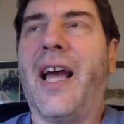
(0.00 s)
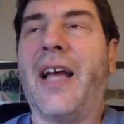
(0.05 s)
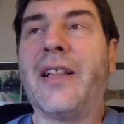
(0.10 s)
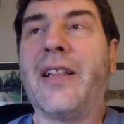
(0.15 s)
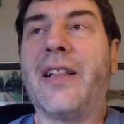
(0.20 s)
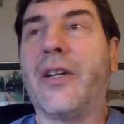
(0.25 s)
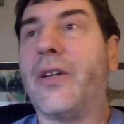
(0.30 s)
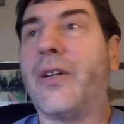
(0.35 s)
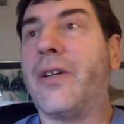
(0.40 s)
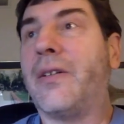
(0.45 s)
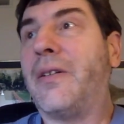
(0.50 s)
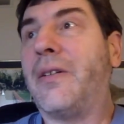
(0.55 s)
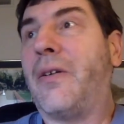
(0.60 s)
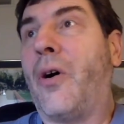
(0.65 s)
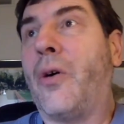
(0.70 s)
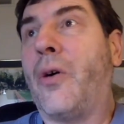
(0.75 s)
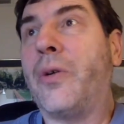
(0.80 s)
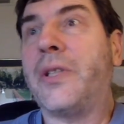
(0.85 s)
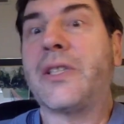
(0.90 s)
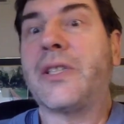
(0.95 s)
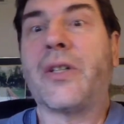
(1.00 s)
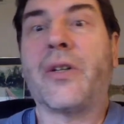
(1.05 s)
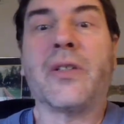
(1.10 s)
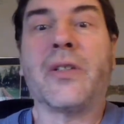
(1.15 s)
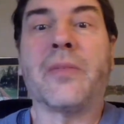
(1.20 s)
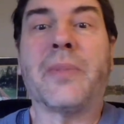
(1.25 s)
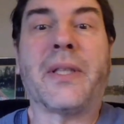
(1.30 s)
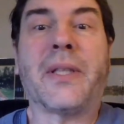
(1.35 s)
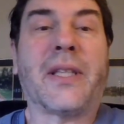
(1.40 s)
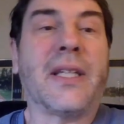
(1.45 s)
And they're always
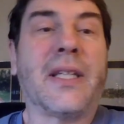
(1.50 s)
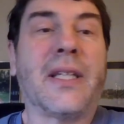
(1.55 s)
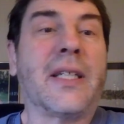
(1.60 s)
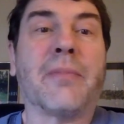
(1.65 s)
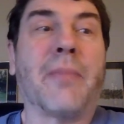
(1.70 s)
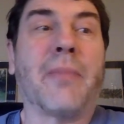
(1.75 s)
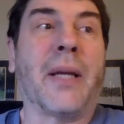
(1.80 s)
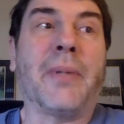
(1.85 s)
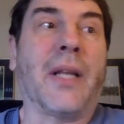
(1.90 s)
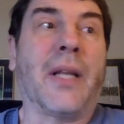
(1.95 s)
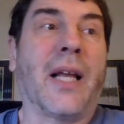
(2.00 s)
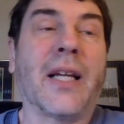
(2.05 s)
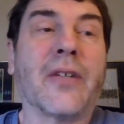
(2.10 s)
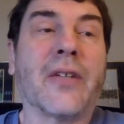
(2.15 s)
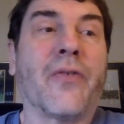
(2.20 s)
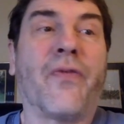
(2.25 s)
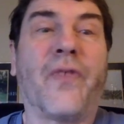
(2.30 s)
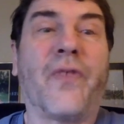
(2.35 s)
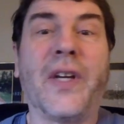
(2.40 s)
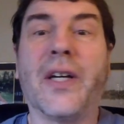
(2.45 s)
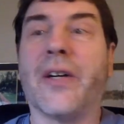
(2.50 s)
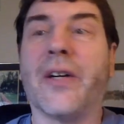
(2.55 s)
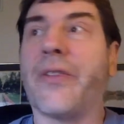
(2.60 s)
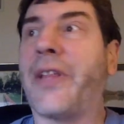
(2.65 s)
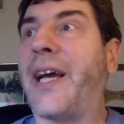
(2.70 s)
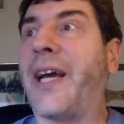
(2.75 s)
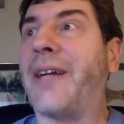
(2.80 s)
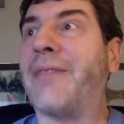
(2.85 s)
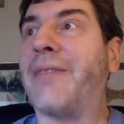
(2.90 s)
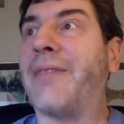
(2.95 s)
going to be thinking, maybe like a Phil,